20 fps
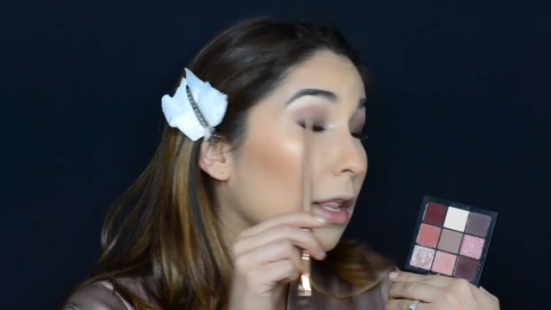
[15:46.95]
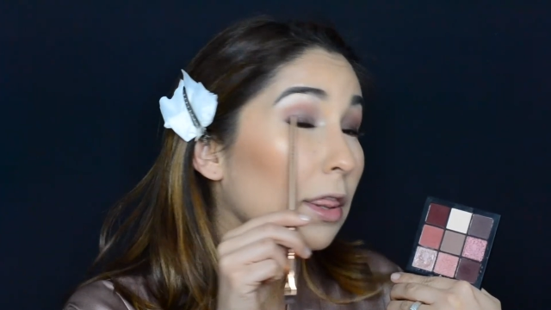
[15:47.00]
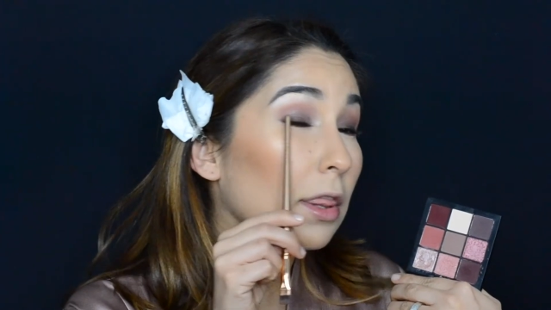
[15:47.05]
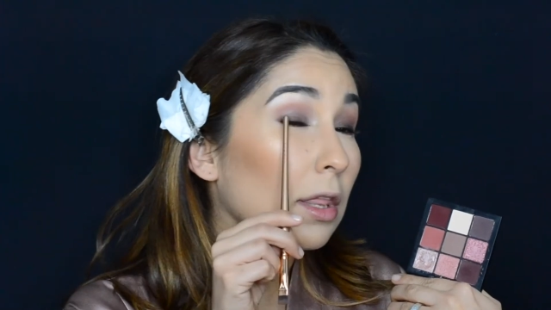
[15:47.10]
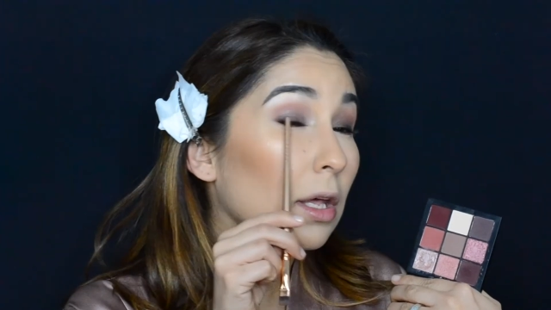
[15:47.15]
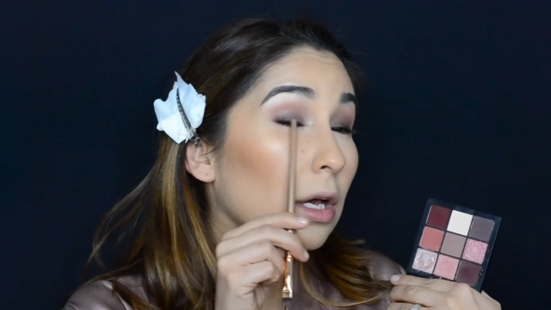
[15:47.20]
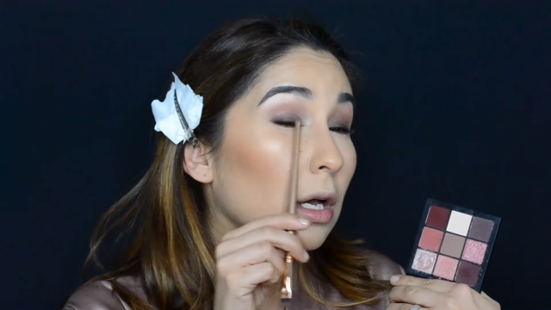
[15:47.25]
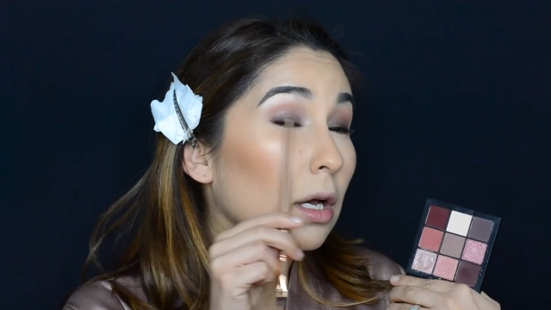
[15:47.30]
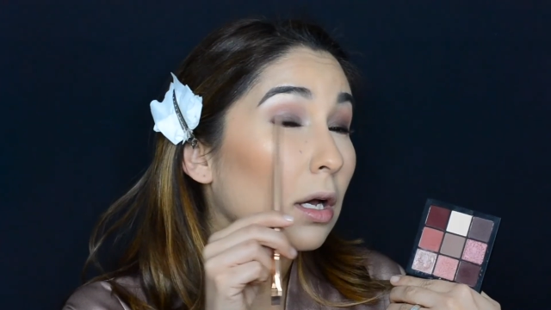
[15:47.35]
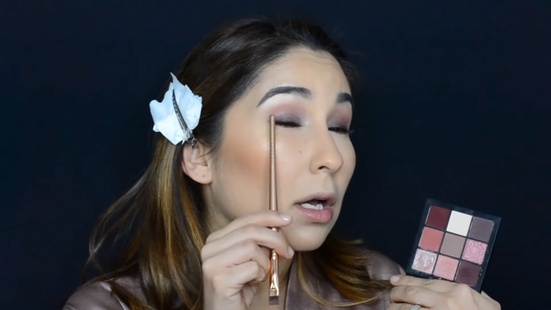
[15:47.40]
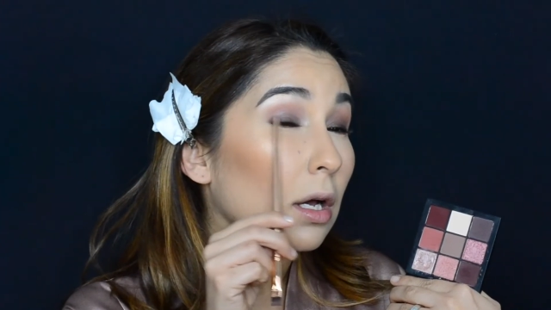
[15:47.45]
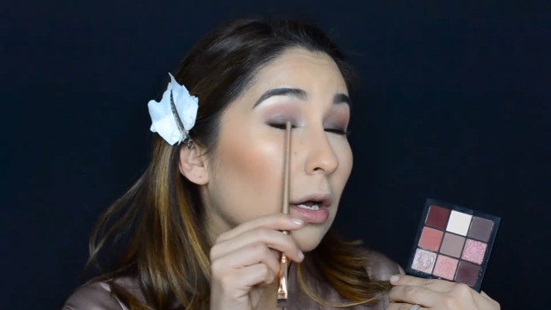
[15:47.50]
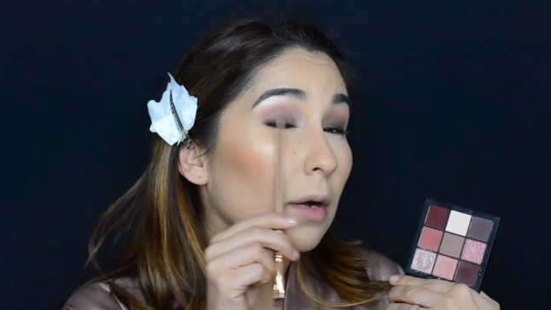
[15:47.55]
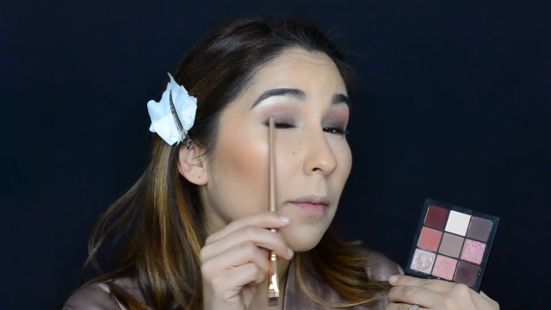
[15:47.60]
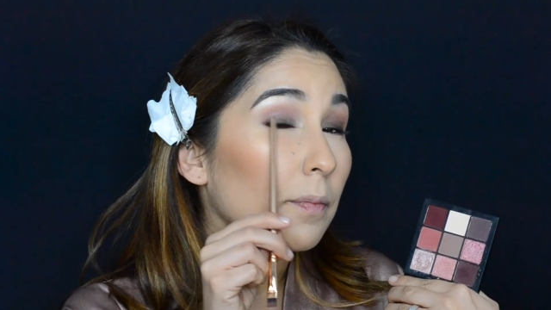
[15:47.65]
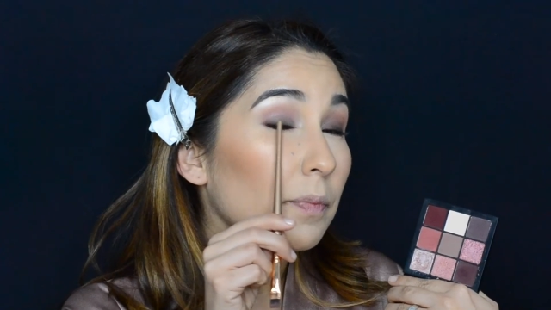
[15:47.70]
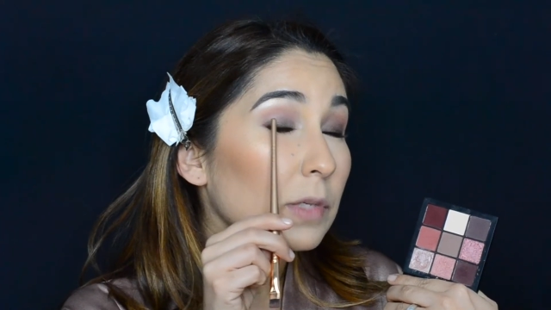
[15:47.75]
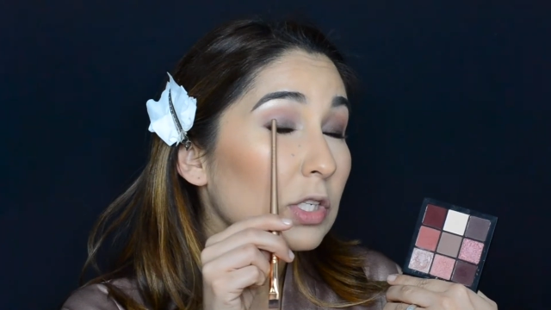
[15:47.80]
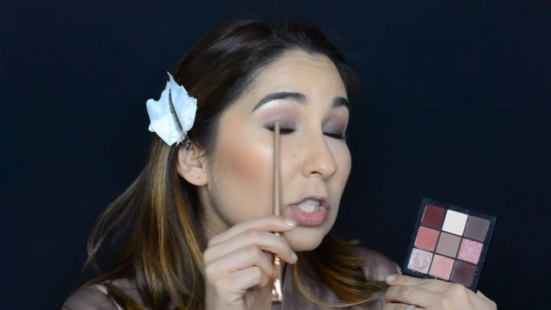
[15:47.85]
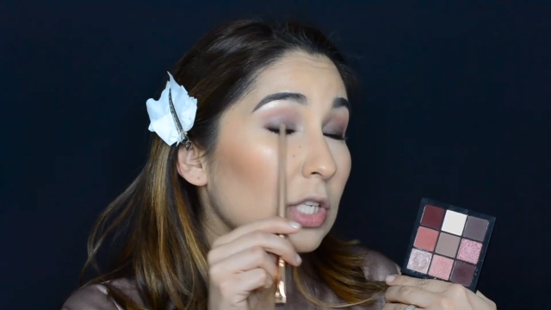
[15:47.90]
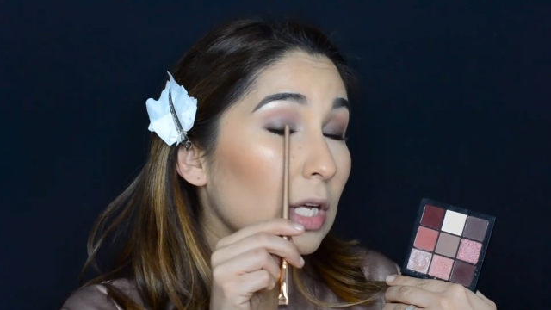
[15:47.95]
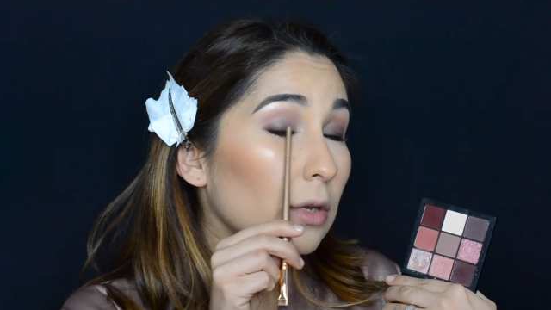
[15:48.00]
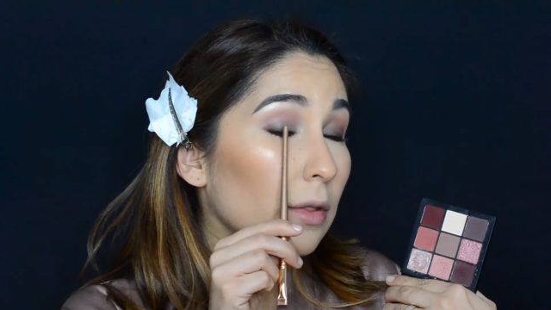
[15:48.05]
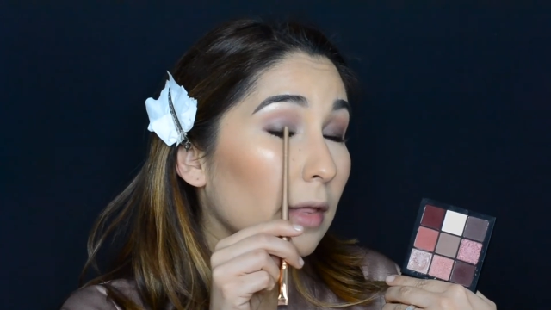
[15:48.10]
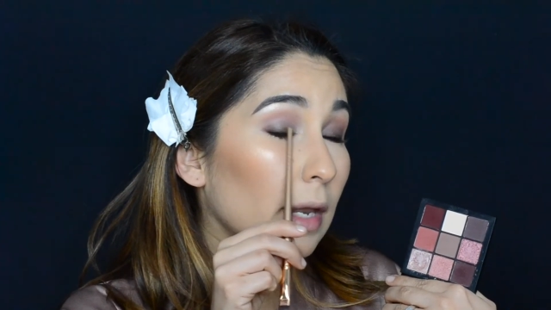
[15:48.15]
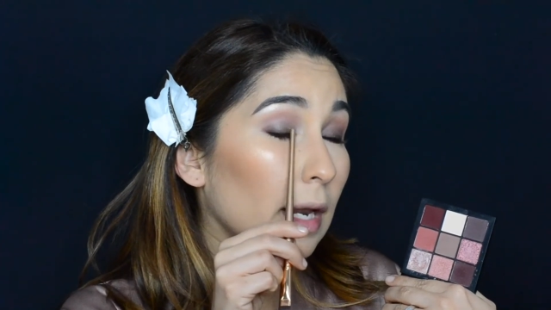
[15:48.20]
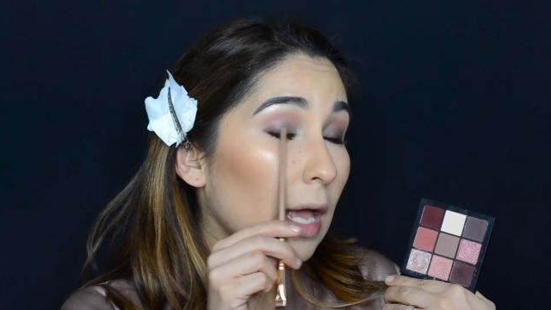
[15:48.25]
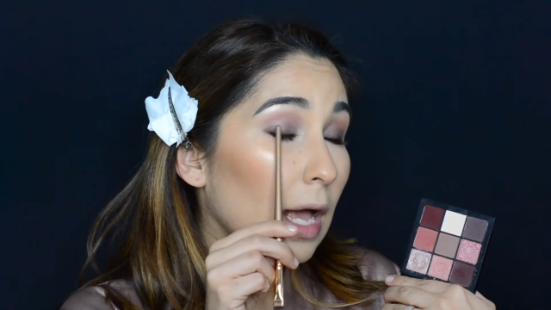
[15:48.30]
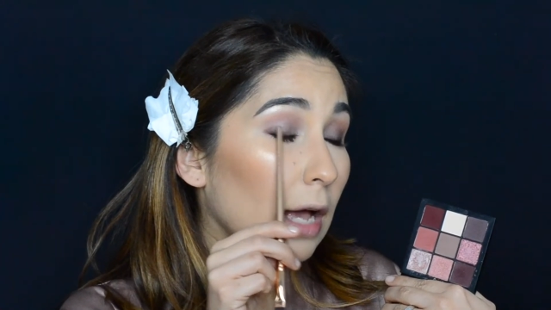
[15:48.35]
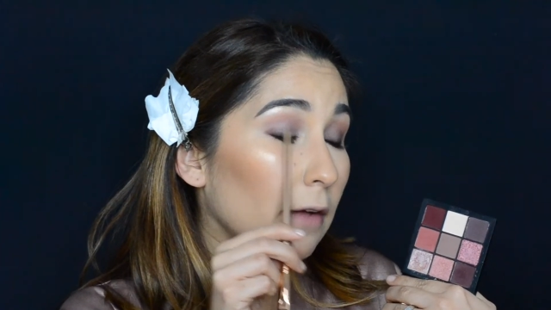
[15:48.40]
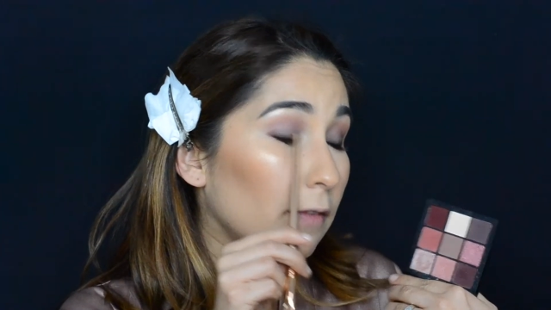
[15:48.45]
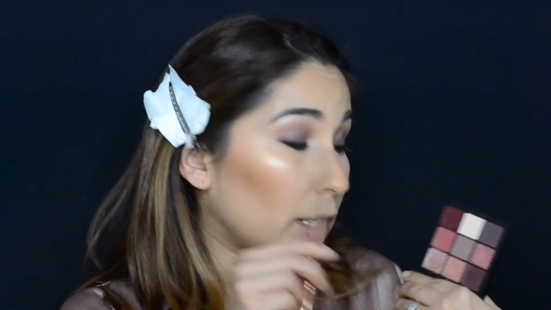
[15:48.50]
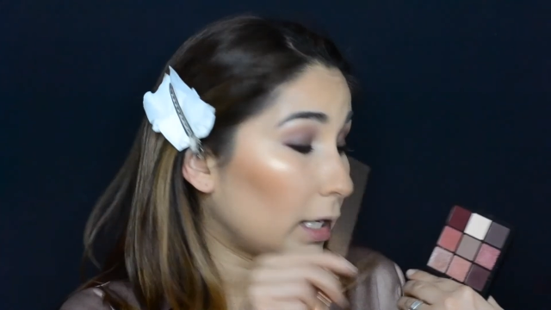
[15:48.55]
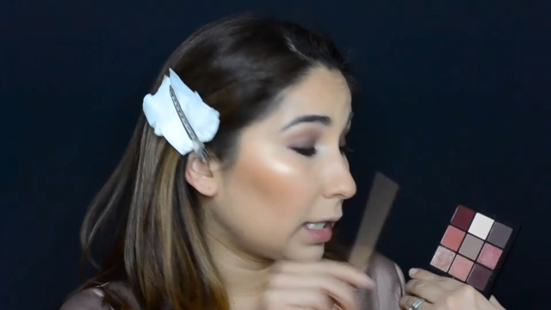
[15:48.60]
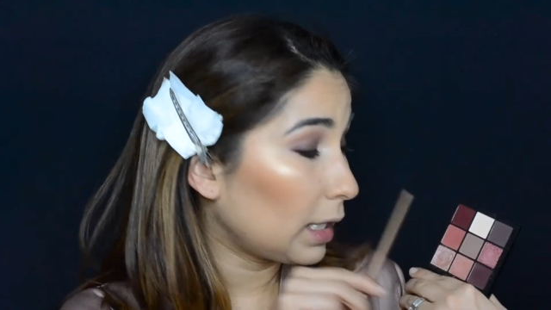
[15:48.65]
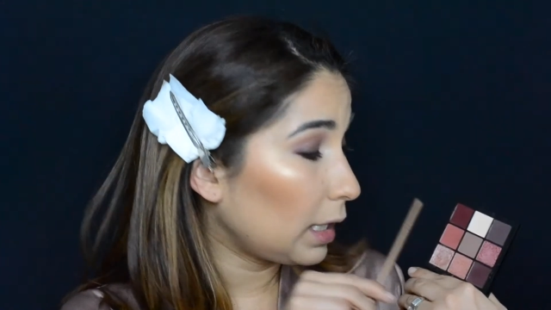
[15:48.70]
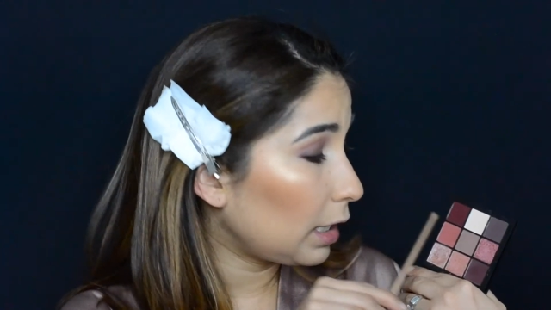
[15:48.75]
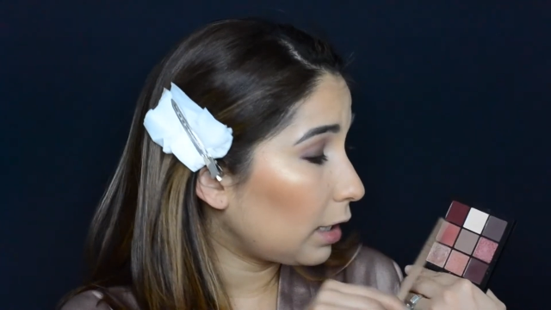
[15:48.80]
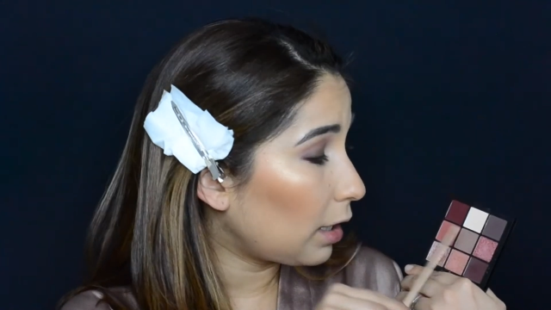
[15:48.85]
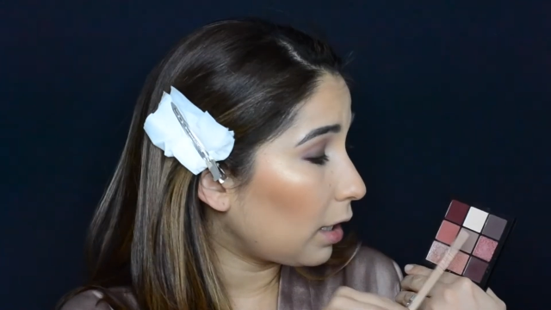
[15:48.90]
the shadow that I have on
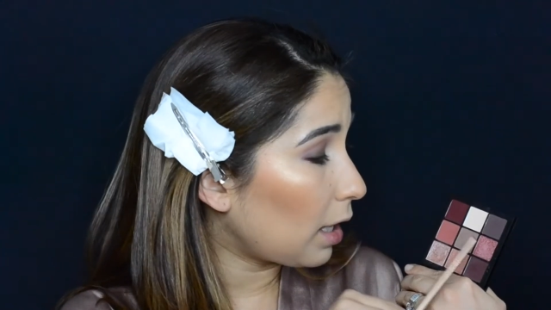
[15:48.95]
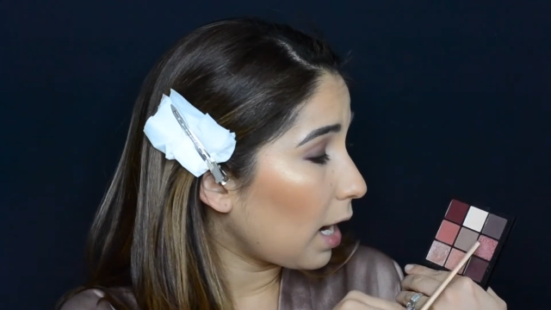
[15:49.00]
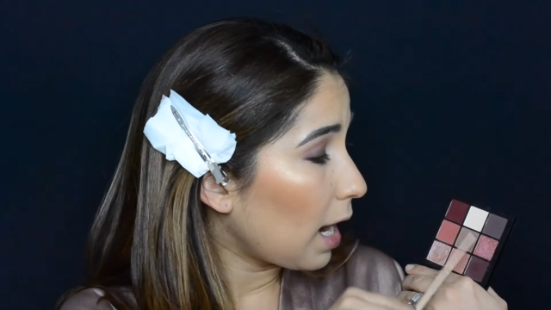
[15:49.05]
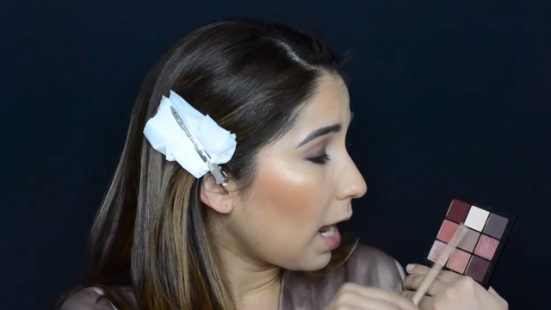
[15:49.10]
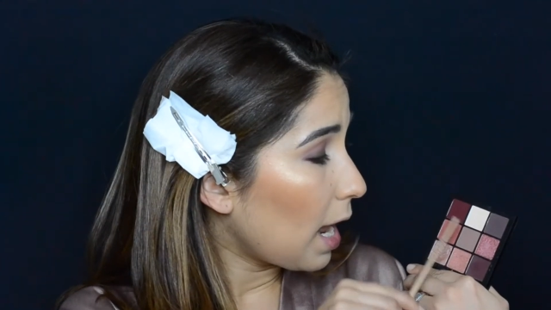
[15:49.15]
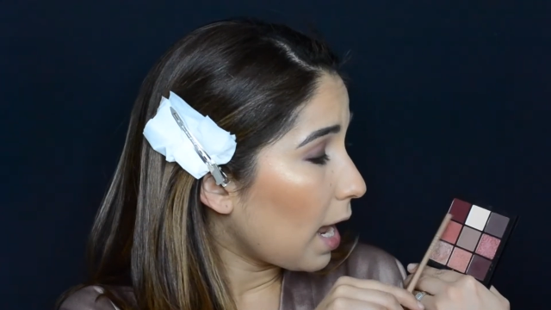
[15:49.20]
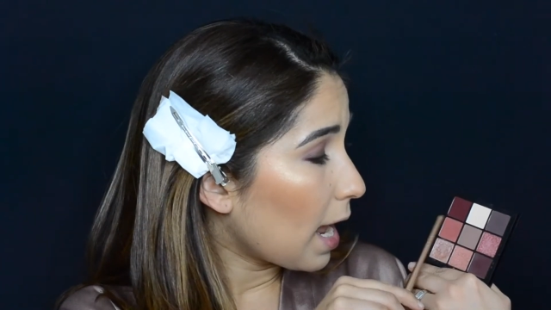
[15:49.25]
here.